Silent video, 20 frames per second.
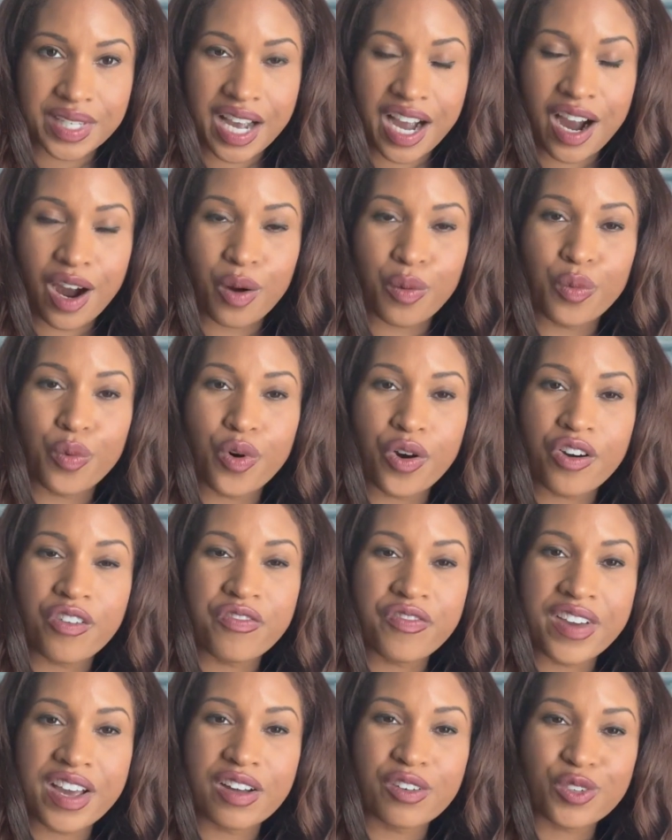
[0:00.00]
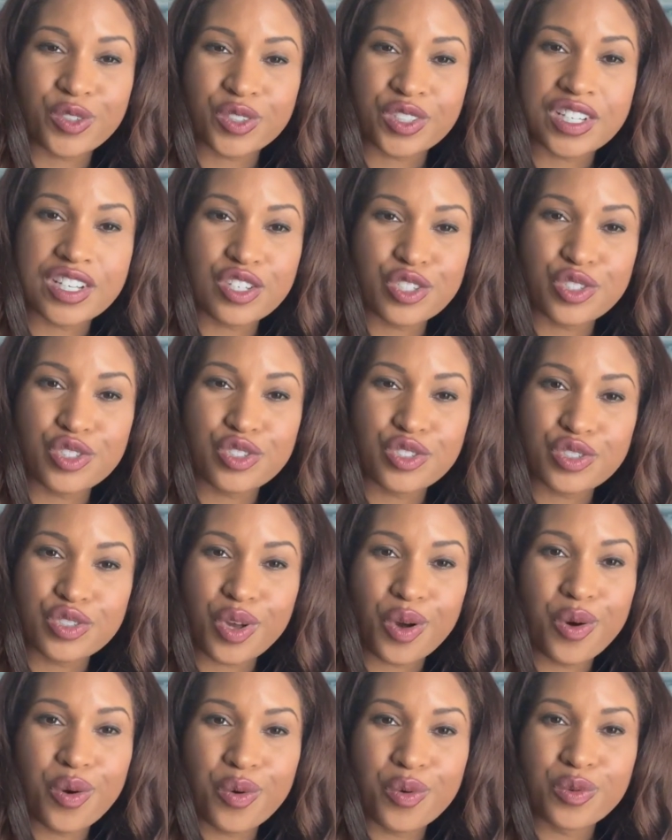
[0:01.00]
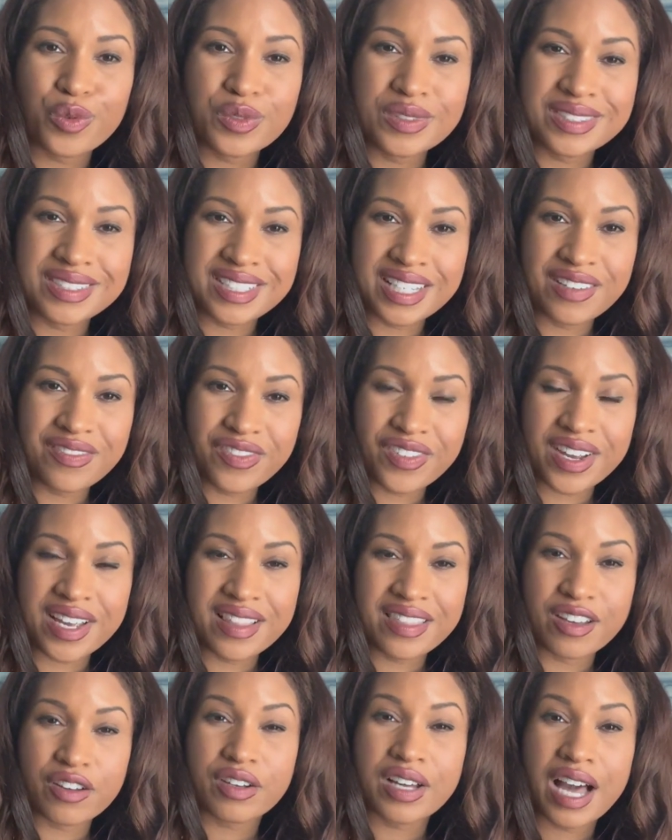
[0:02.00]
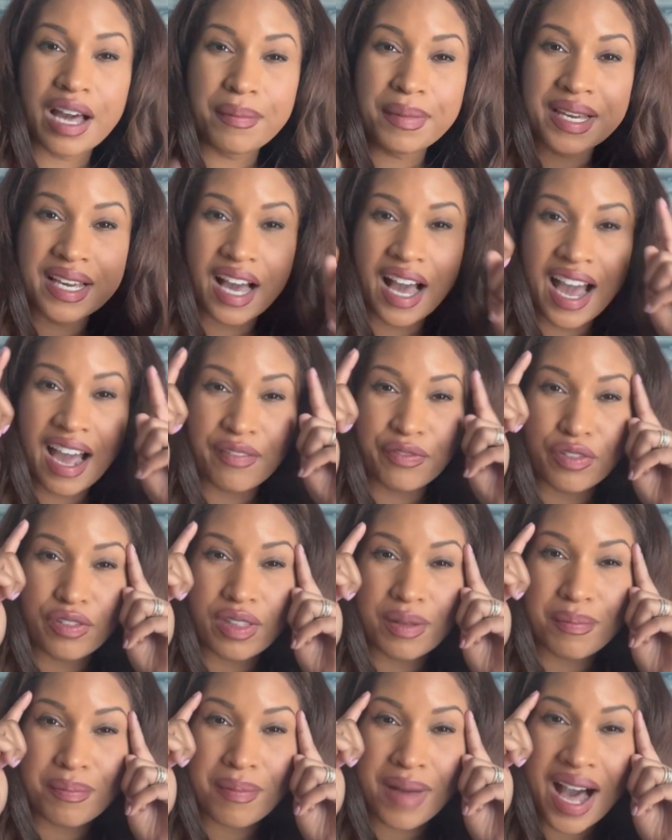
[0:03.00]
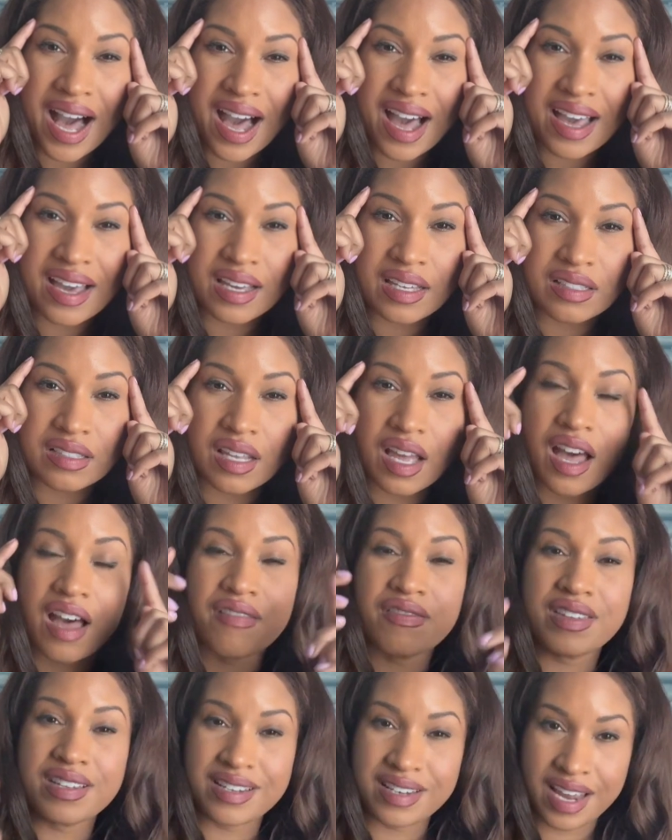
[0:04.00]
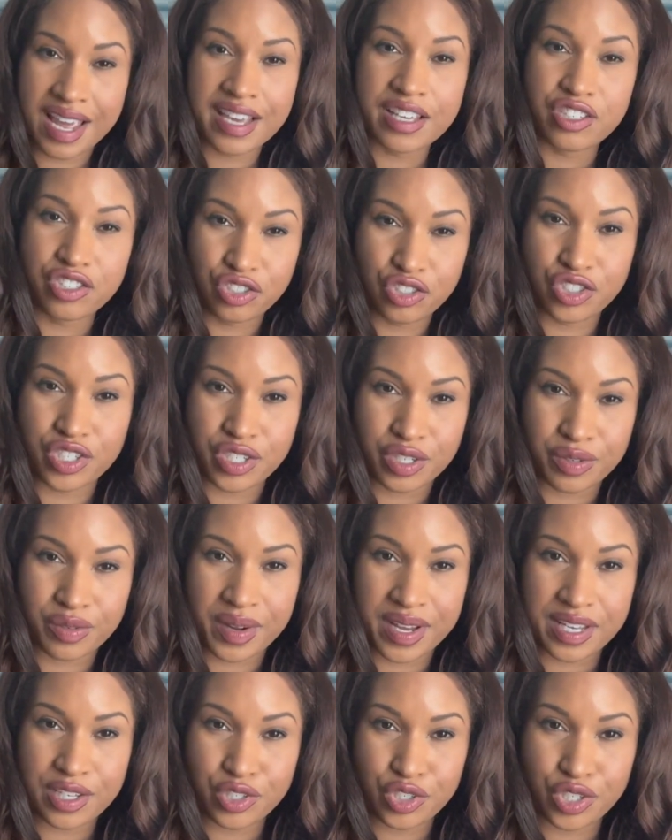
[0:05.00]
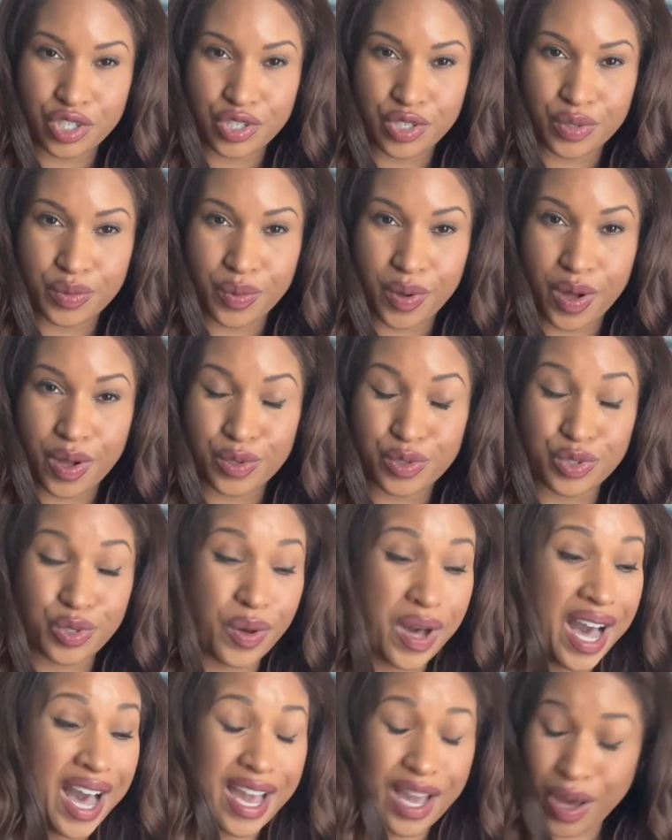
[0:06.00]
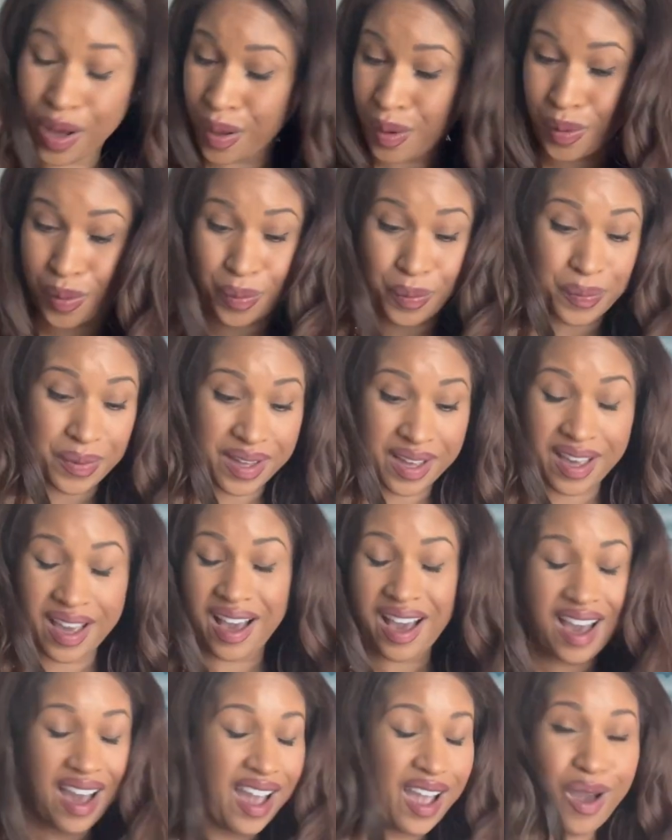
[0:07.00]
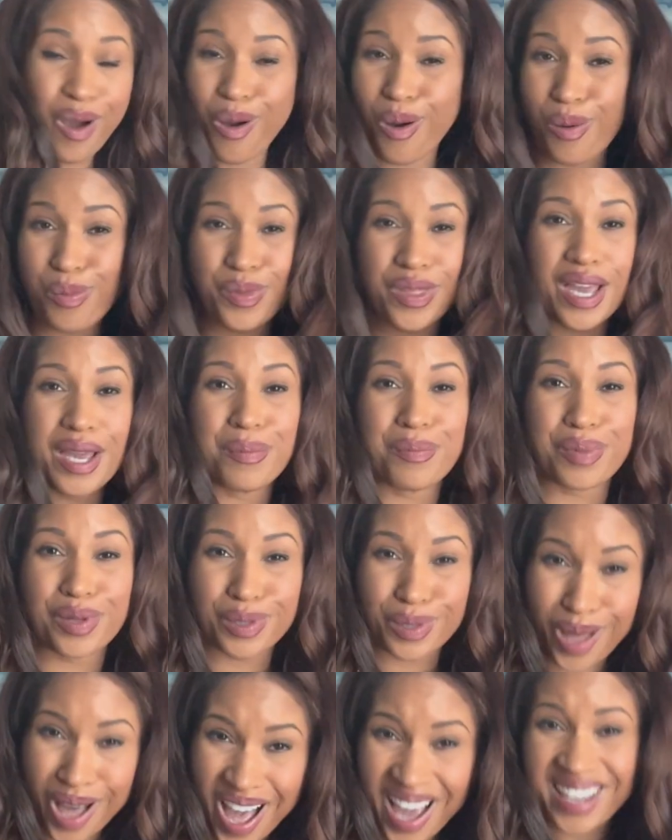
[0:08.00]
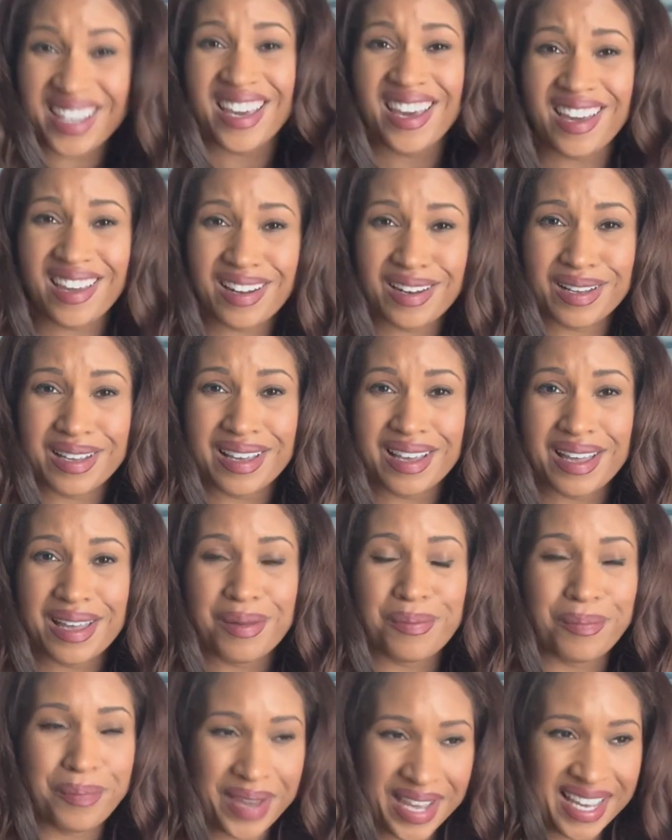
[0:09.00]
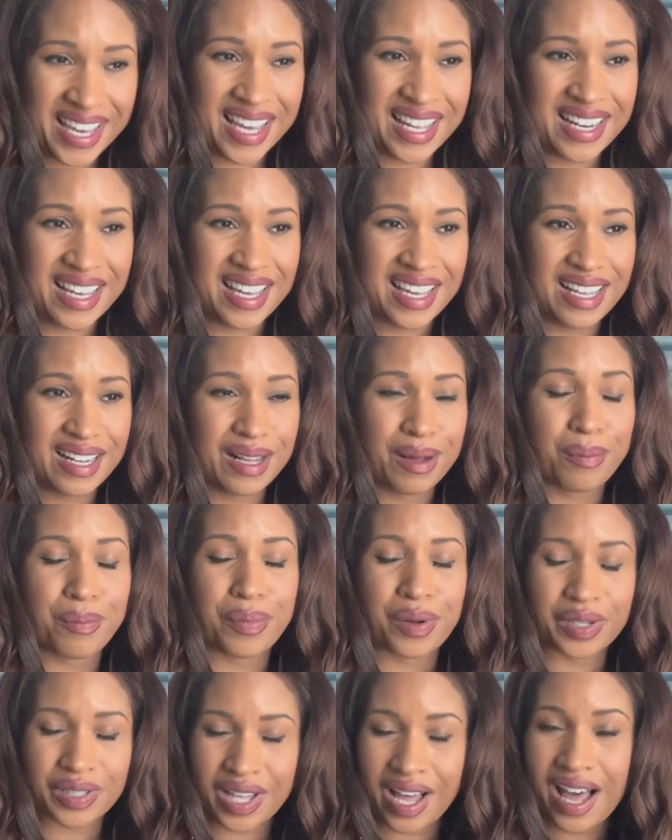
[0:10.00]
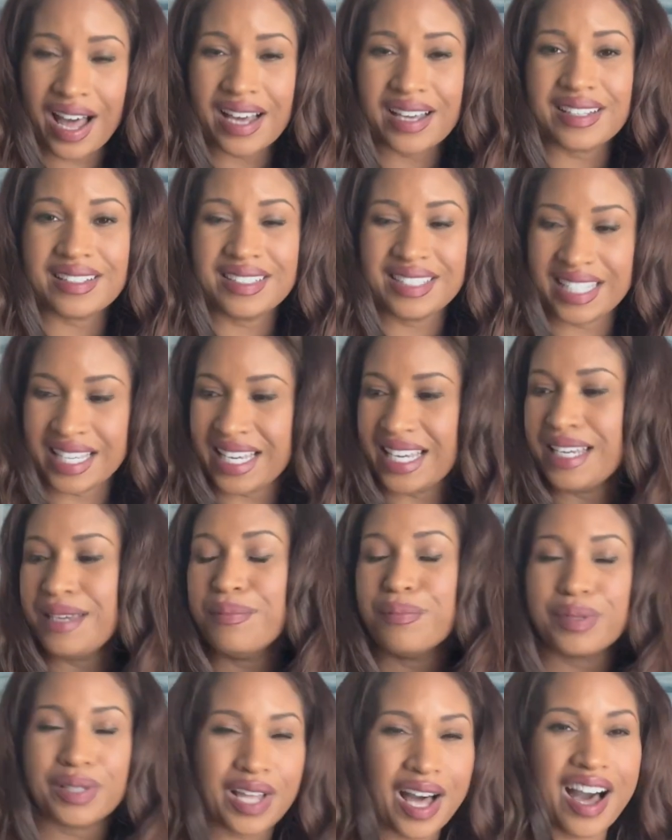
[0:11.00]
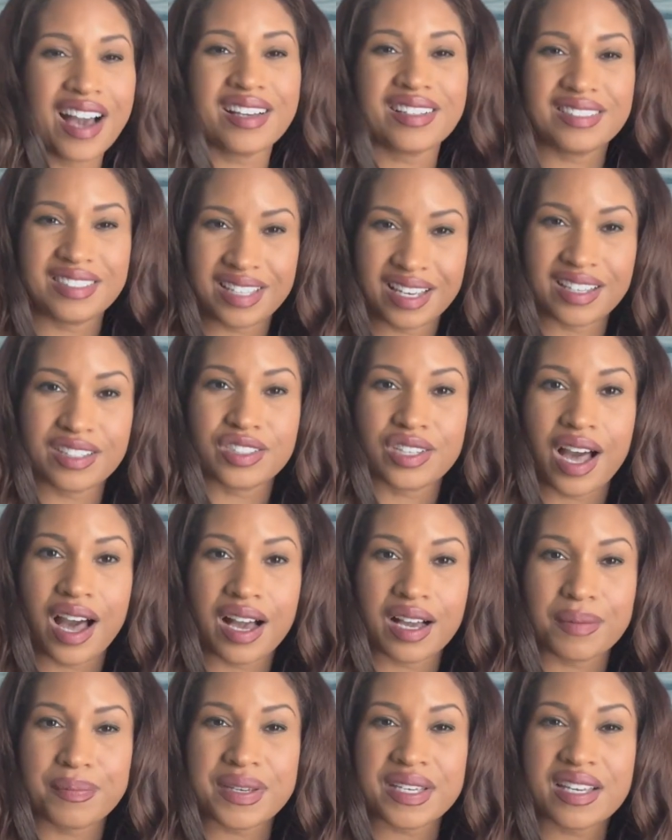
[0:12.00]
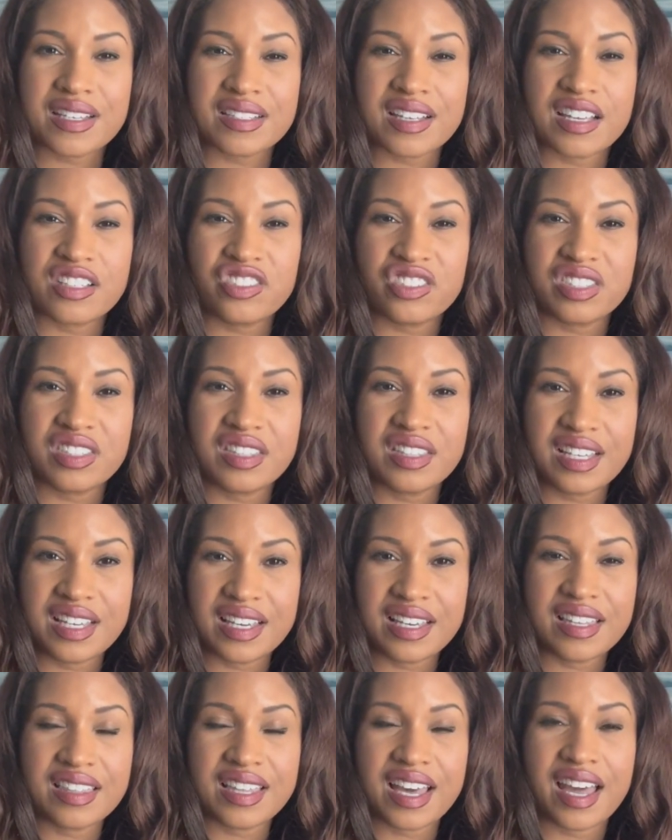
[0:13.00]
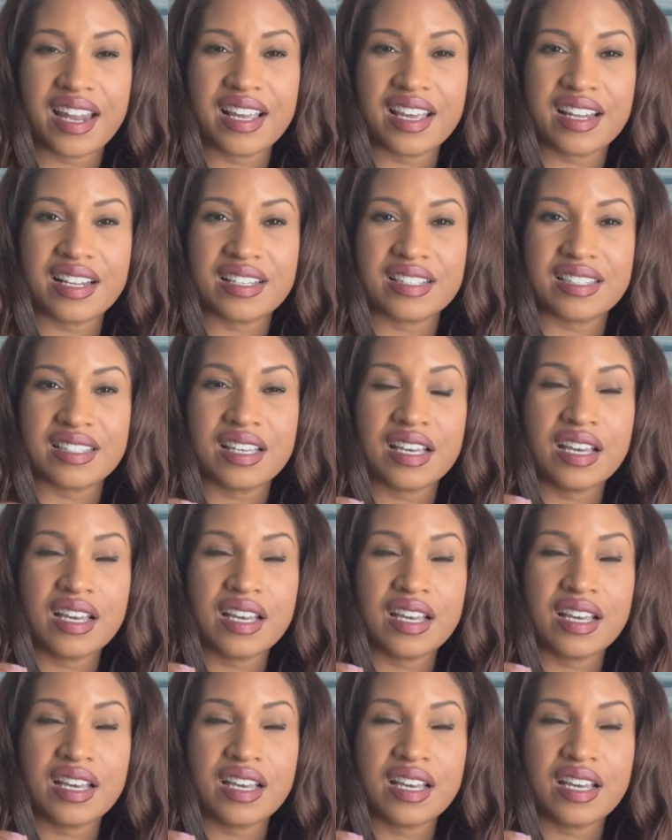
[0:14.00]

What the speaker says: Our warfare looks so different. They're coming after the minds of the next generation, you all. So I hope they block it, ban it, block TikTok, because I just think that it is